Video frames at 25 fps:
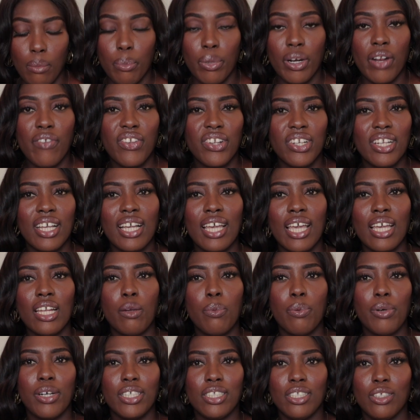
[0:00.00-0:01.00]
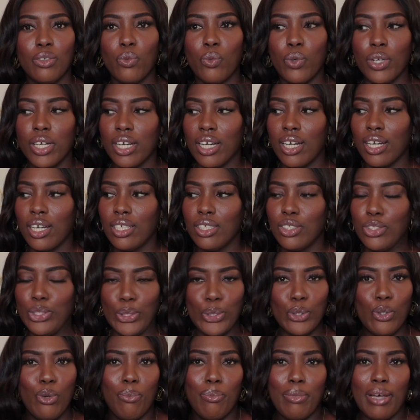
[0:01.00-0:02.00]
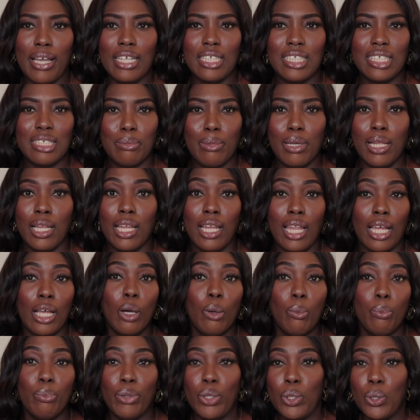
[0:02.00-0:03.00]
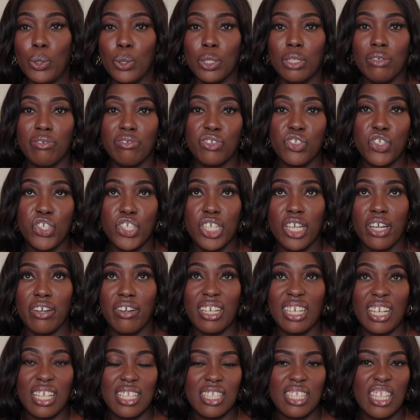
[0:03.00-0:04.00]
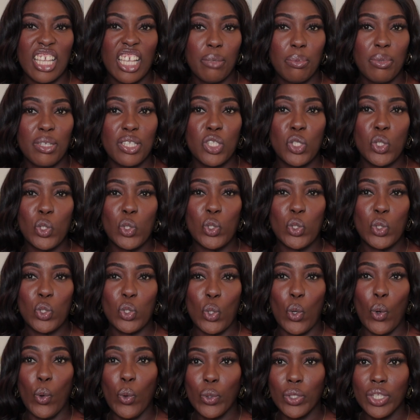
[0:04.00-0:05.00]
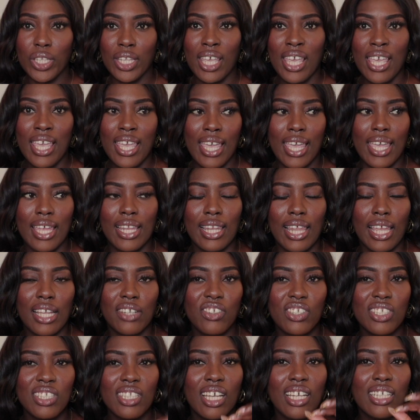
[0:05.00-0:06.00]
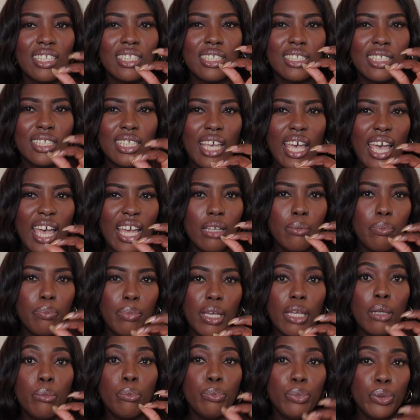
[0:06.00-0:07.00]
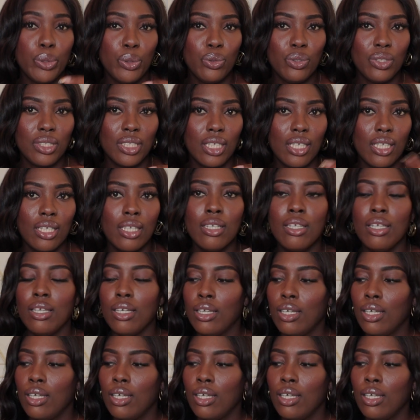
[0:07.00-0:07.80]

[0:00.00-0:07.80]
But if you're that kind of person where you don't mind smelling like a bowl of cherry that's like been soaked in like just a tad bit boozy,